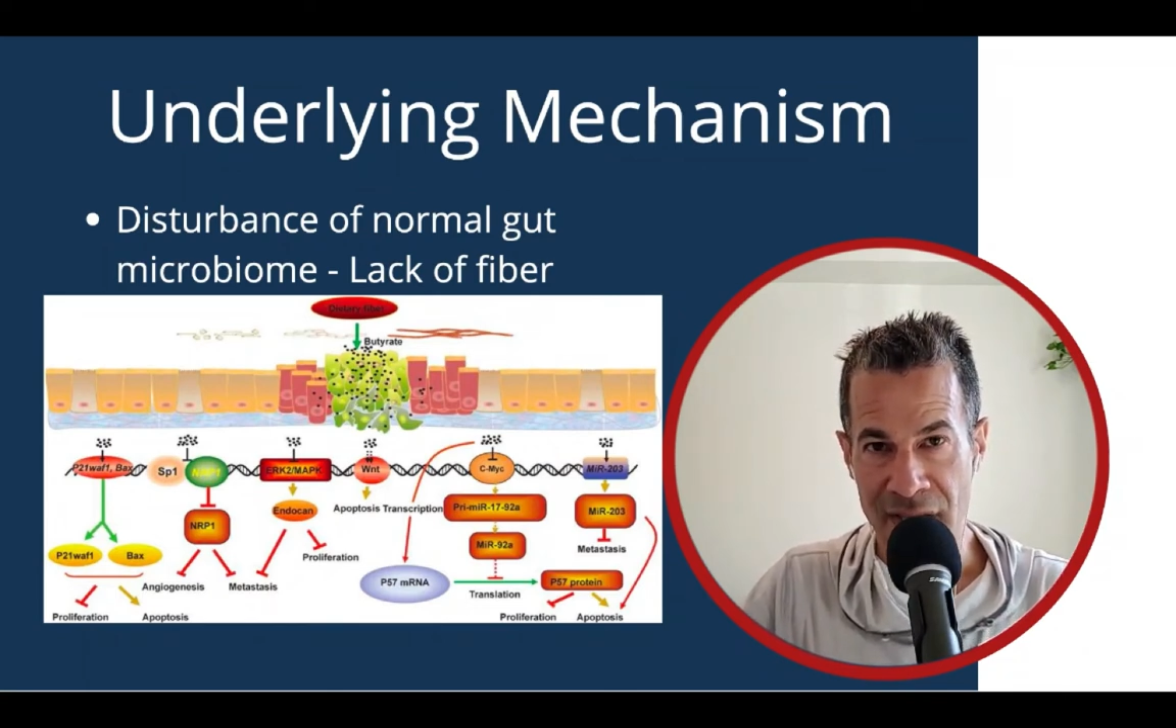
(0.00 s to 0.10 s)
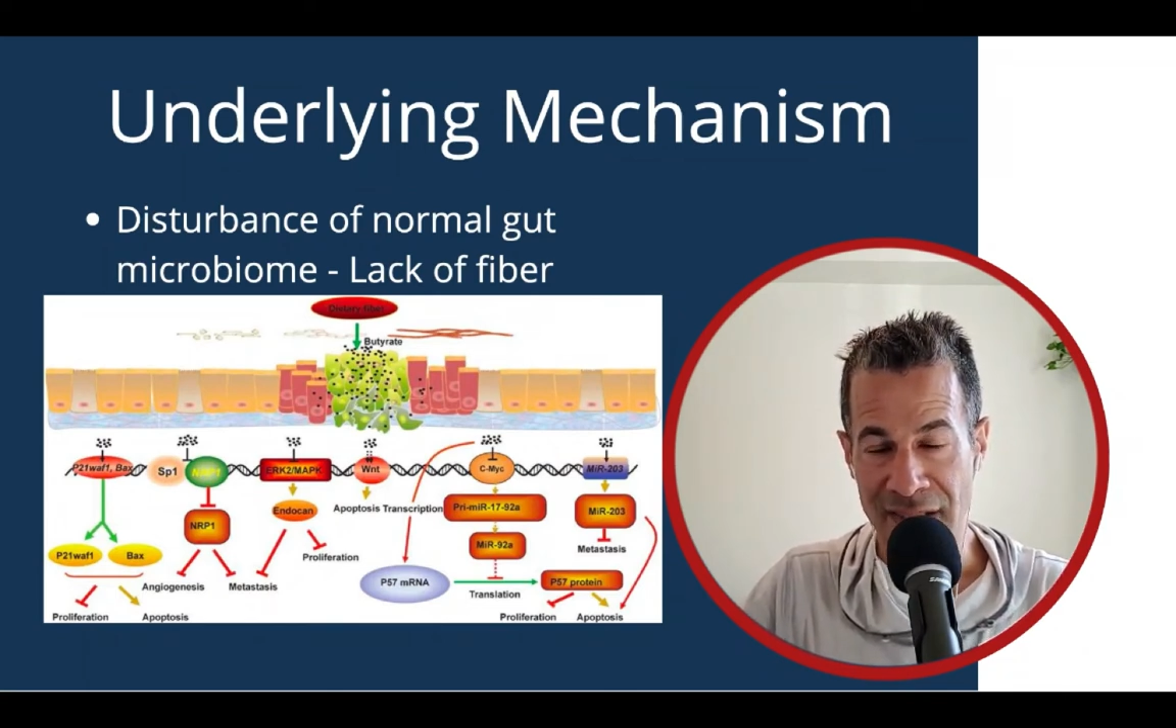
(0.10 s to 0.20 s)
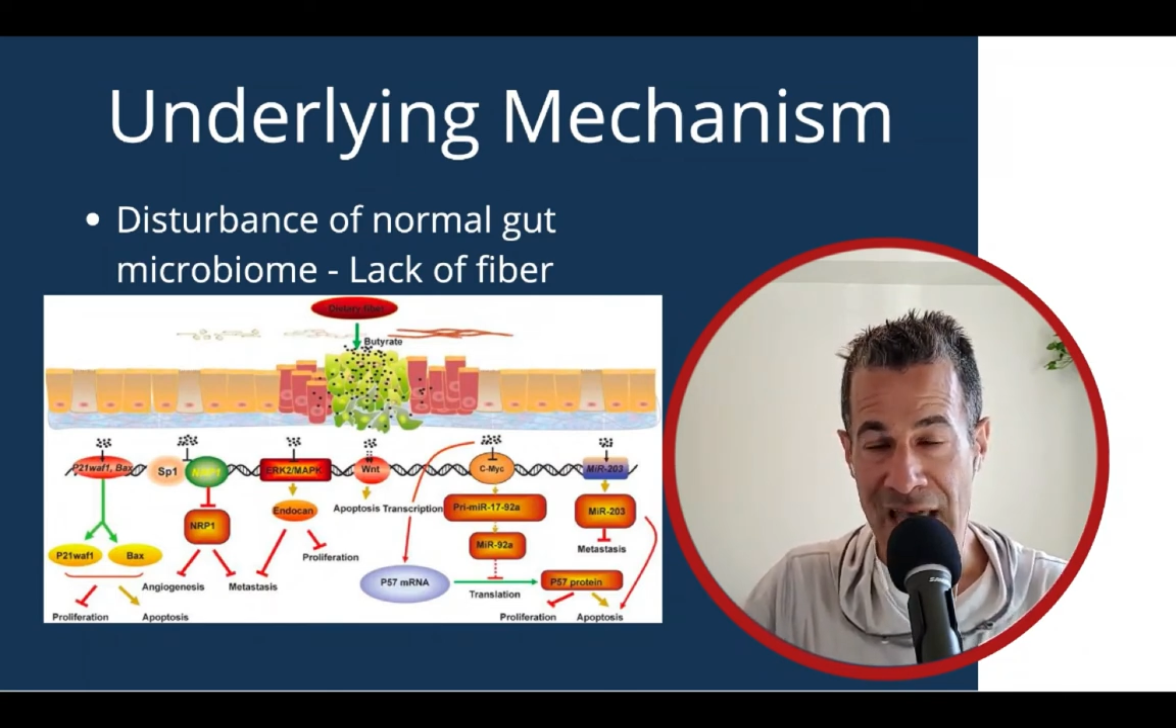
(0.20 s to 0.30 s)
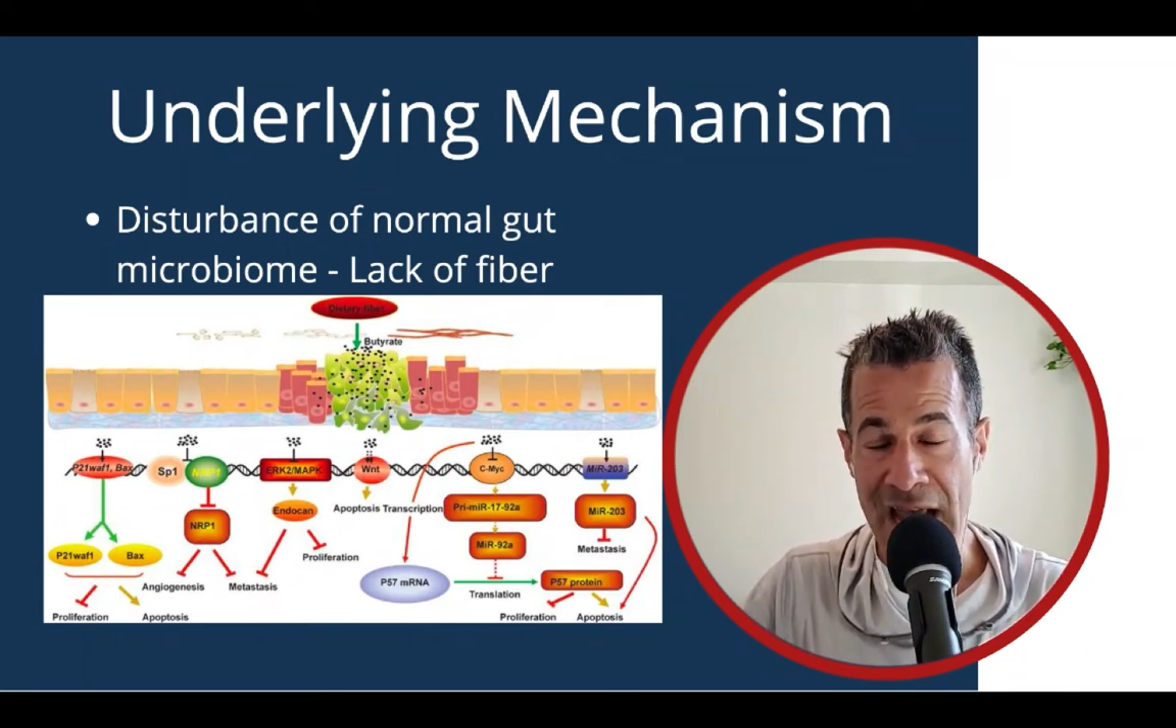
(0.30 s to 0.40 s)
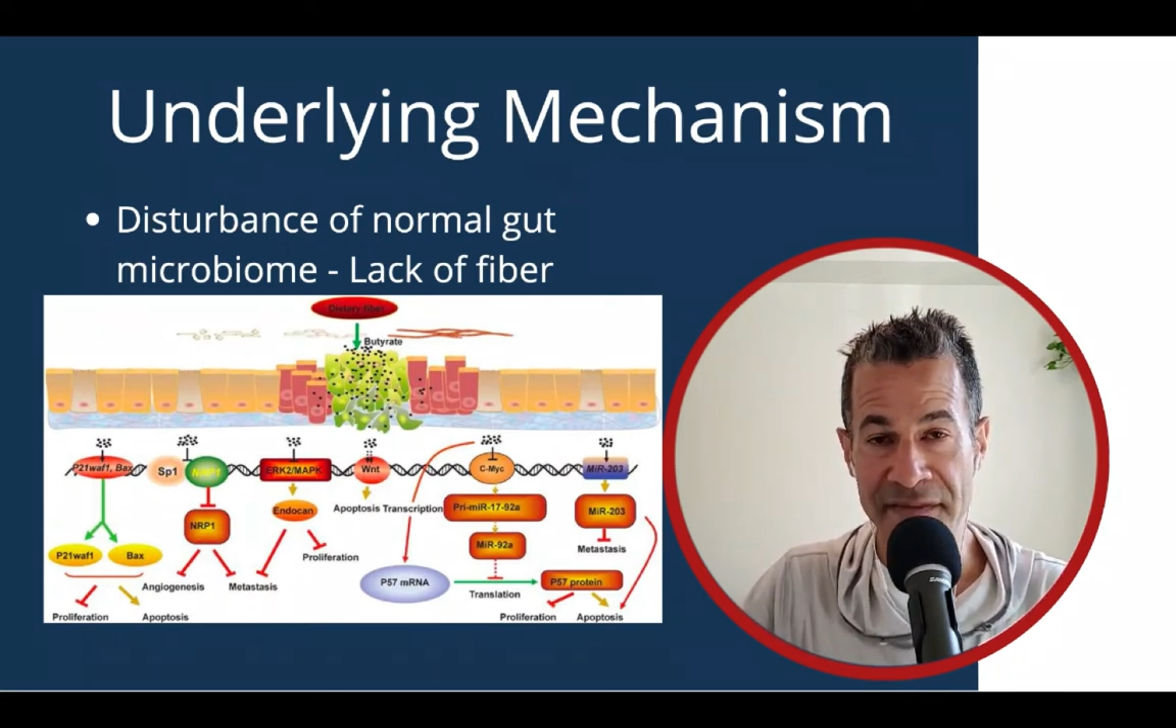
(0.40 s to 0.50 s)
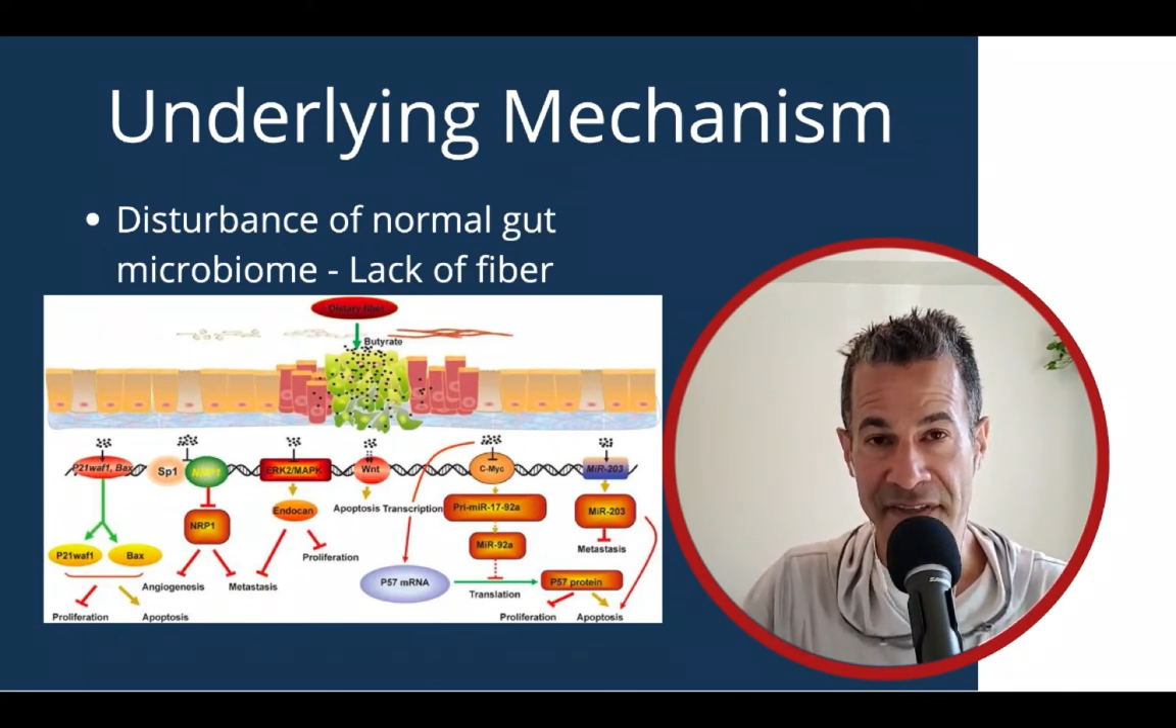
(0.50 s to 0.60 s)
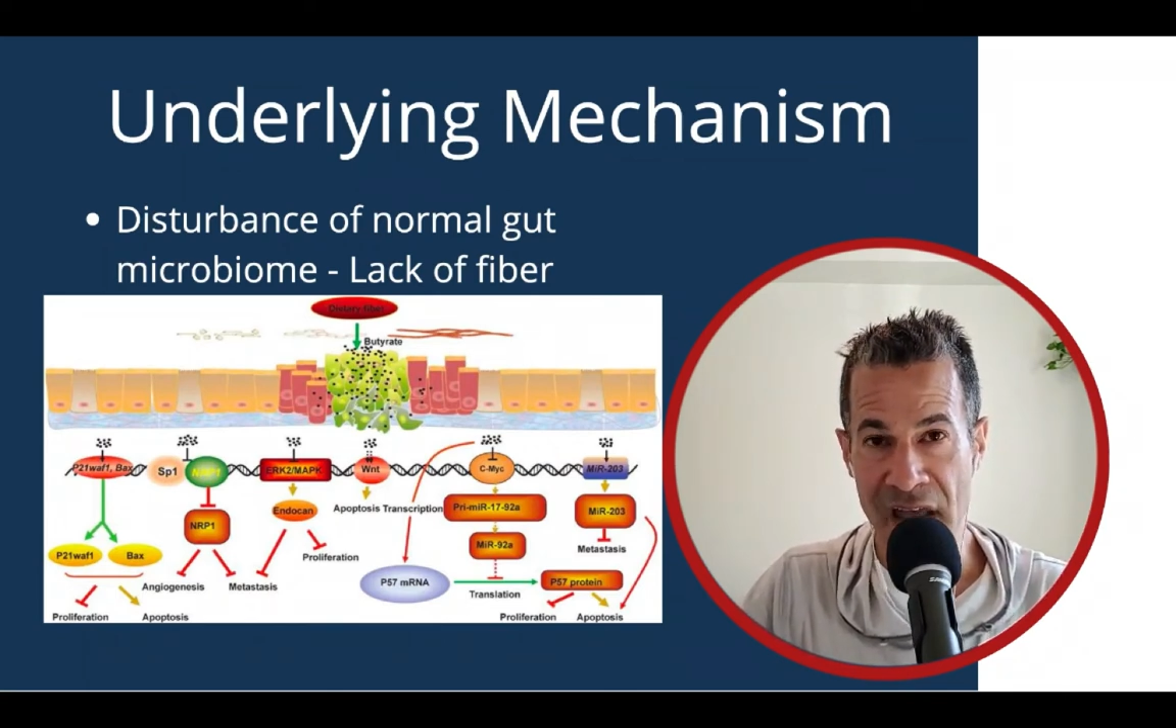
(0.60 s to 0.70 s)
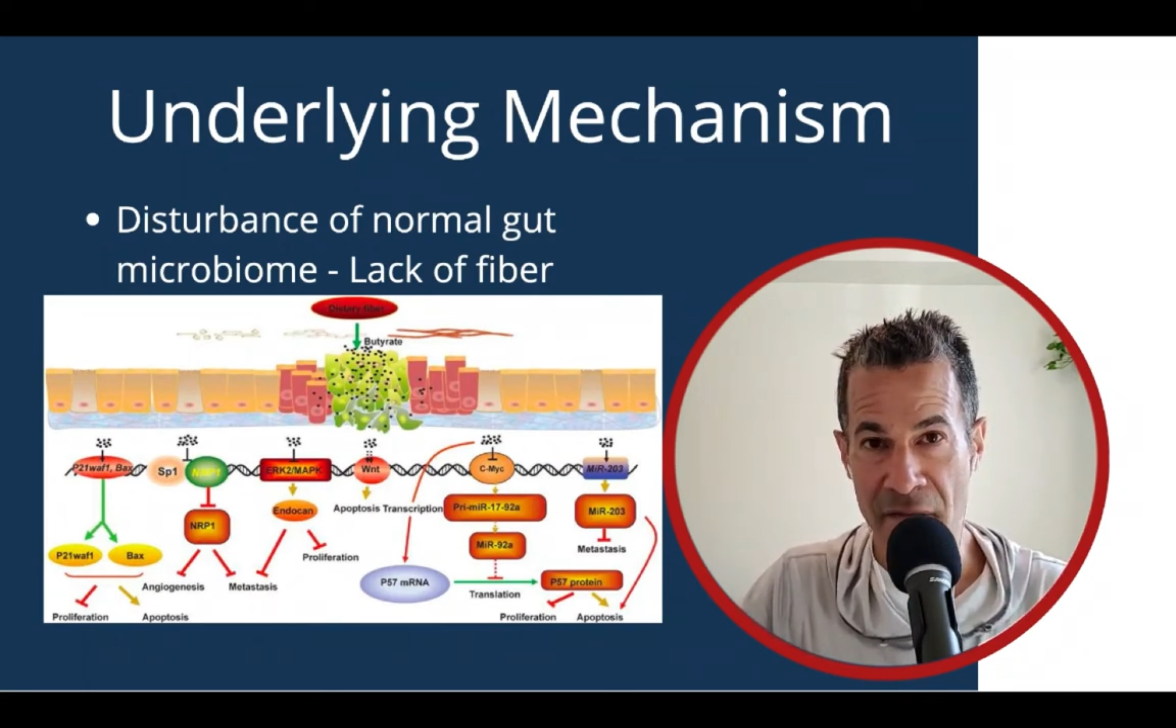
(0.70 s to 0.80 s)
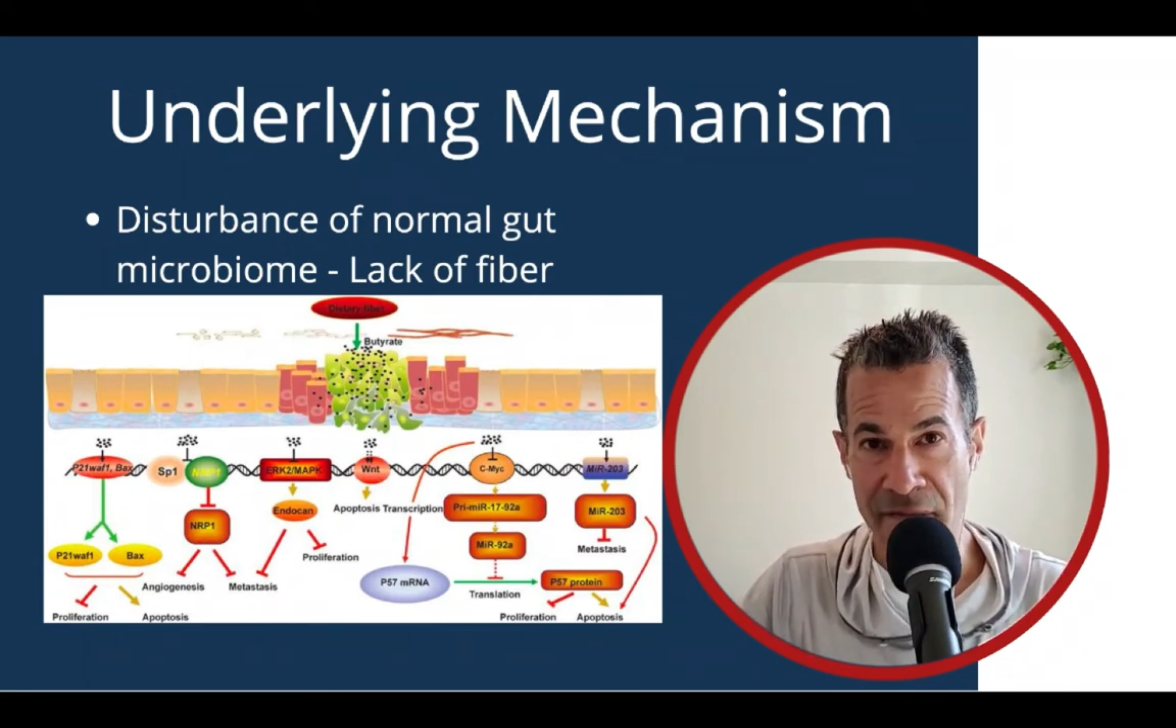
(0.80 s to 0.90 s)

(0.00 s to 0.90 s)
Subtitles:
lifestyle